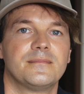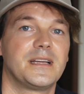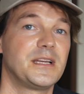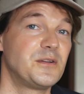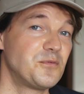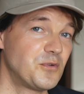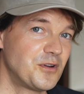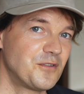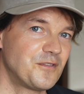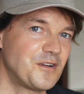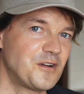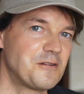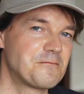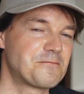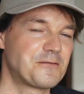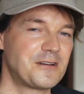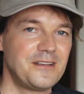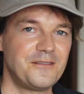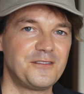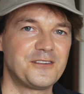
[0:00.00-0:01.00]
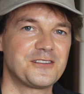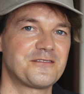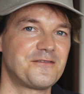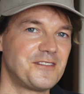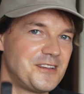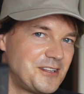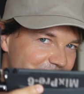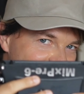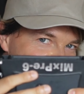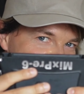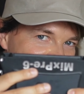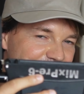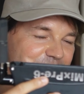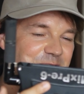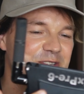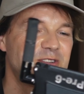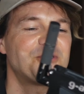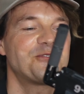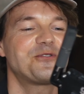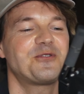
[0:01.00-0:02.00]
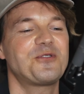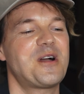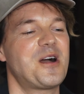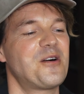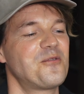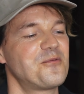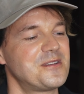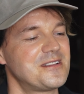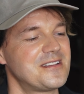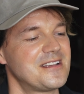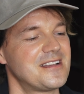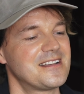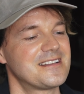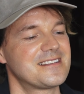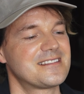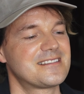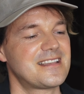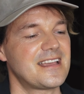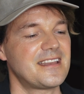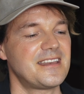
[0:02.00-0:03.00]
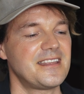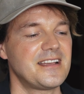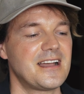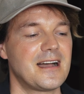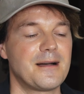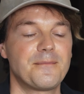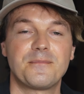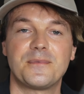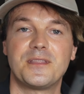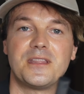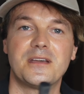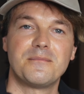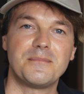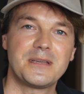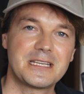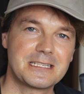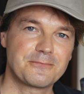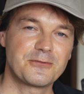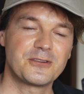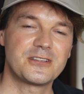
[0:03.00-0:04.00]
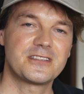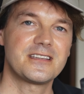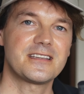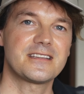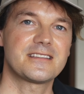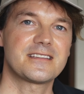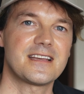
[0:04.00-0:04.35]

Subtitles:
In one of our previous videos we showed you how we setting up the Mix Pre 6